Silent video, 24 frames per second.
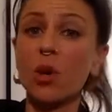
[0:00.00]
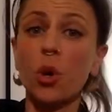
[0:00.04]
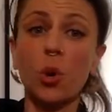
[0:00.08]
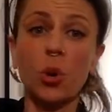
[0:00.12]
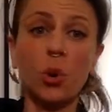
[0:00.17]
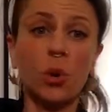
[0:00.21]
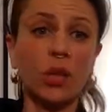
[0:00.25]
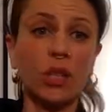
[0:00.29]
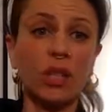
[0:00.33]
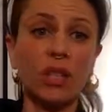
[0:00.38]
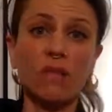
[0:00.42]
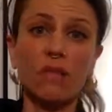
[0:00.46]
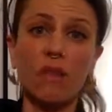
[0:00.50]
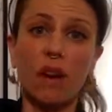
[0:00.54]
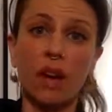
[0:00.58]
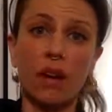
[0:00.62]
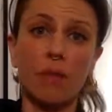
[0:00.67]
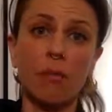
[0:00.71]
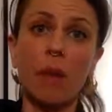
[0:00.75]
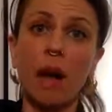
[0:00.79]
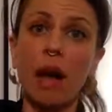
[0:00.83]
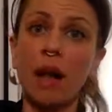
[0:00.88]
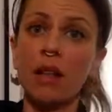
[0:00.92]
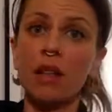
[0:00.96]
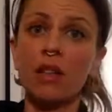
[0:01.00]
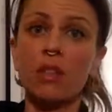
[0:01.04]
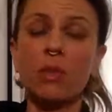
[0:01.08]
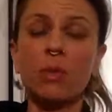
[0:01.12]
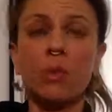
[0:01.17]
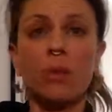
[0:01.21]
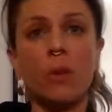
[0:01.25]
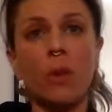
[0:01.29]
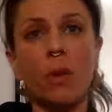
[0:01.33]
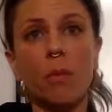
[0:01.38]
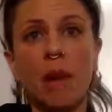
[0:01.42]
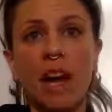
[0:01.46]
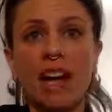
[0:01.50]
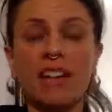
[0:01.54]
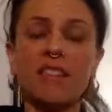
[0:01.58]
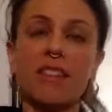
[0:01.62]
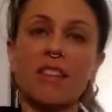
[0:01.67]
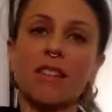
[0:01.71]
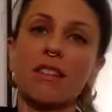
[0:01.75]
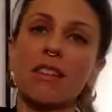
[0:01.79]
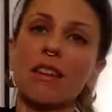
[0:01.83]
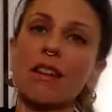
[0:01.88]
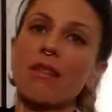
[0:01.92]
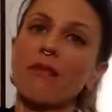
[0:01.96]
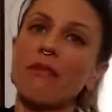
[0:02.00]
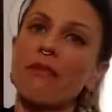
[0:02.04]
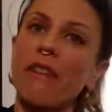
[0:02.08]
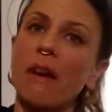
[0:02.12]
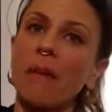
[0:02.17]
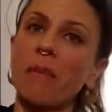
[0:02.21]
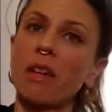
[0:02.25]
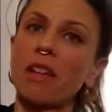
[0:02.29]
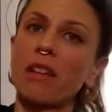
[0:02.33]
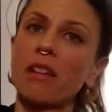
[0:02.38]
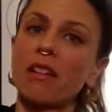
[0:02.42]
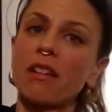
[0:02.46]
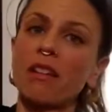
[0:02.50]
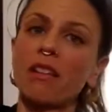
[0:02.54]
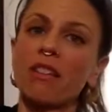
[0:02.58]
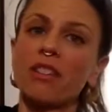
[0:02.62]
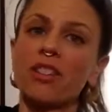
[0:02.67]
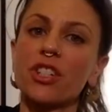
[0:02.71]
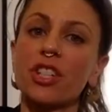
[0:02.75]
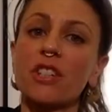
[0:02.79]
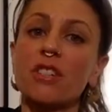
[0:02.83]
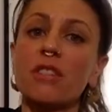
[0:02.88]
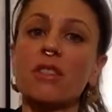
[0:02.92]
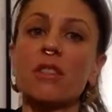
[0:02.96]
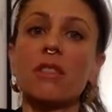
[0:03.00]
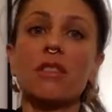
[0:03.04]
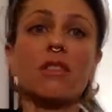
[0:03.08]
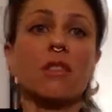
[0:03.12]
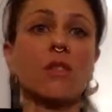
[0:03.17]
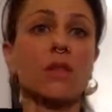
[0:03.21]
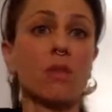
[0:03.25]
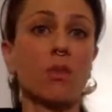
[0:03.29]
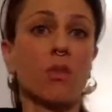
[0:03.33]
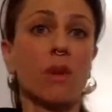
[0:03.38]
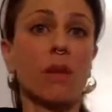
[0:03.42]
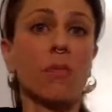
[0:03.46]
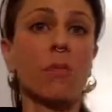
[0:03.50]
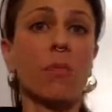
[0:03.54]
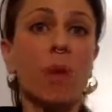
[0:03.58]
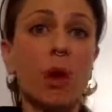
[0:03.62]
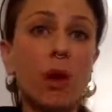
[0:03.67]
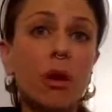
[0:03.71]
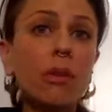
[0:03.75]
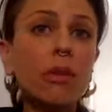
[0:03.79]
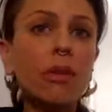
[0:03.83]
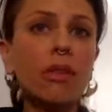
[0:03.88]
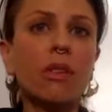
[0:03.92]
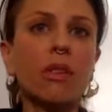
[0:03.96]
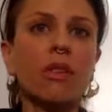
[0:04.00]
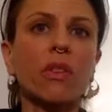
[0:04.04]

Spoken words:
totally divine balance between masculine and feminine energies. This is rebirth.